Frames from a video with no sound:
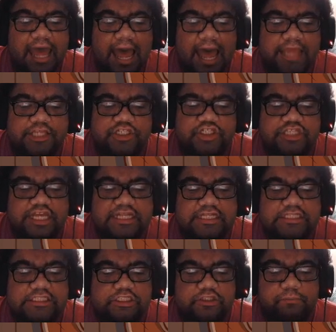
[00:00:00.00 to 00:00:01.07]
I just think that
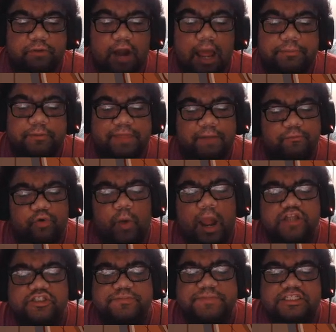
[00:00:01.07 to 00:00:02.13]
this is a problem that
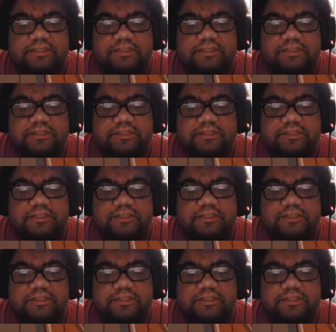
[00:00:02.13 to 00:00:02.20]
requires me